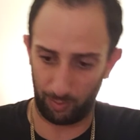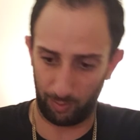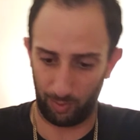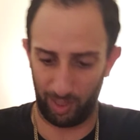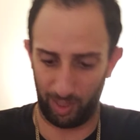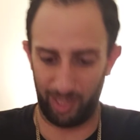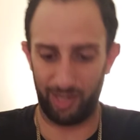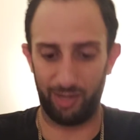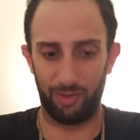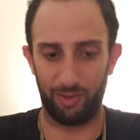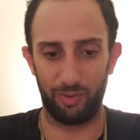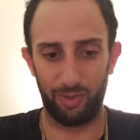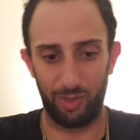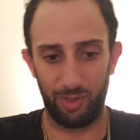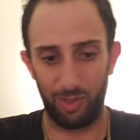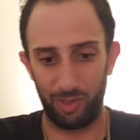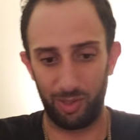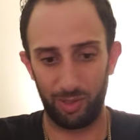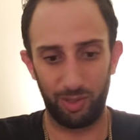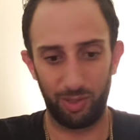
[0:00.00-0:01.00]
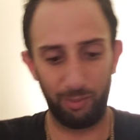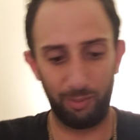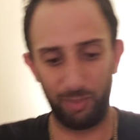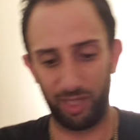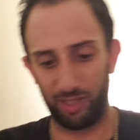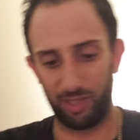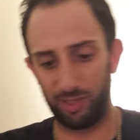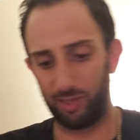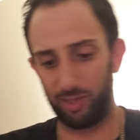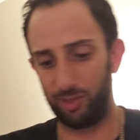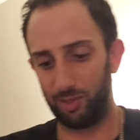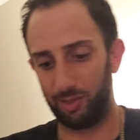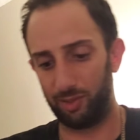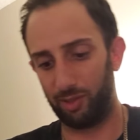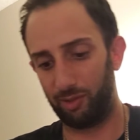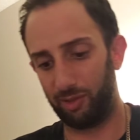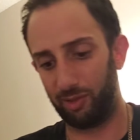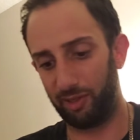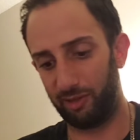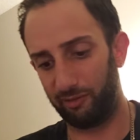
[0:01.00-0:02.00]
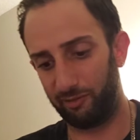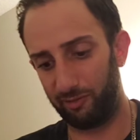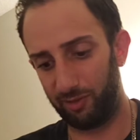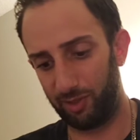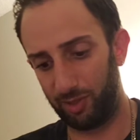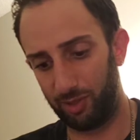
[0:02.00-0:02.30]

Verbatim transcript: Wow, all greenbacks on the left.